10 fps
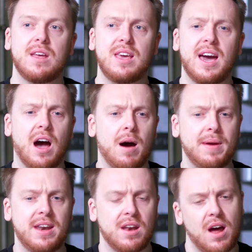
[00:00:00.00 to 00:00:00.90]
yeah, I
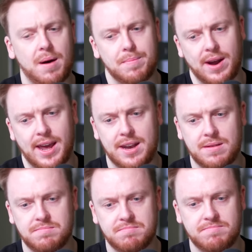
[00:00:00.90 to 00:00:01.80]
mean,
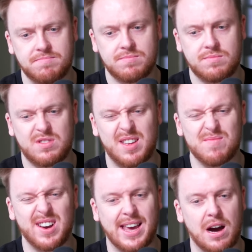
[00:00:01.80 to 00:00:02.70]
upbringing didn't
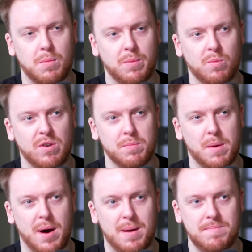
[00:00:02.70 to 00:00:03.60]
really get on with my
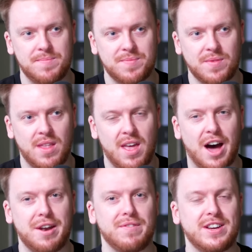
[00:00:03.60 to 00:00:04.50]
mum.
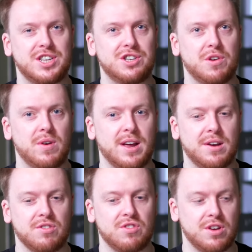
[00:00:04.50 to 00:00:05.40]
I don't think she truly
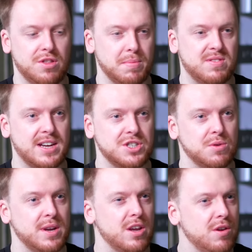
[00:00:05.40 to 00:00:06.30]
understood the
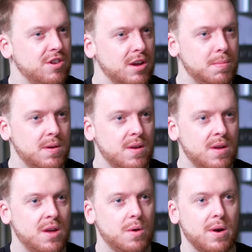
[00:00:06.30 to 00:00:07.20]
potential in YouTube,
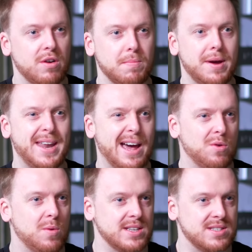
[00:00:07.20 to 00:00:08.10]
whereas my dad
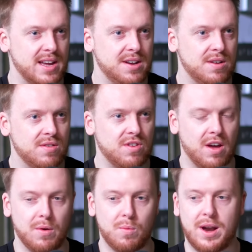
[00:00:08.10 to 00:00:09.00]
always did.
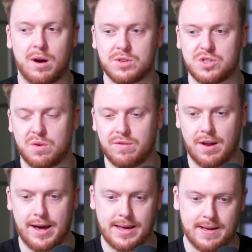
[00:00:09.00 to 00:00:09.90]
So when I was sort of
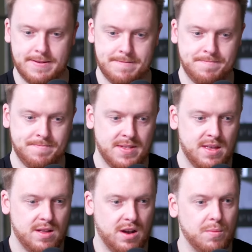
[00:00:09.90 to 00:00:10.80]
like
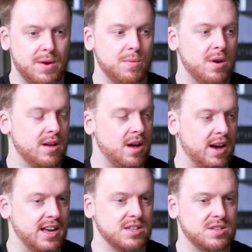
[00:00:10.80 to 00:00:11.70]
like we're
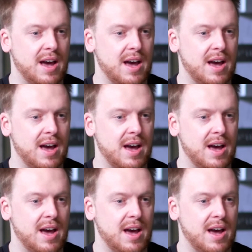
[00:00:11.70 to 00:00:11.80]
i guess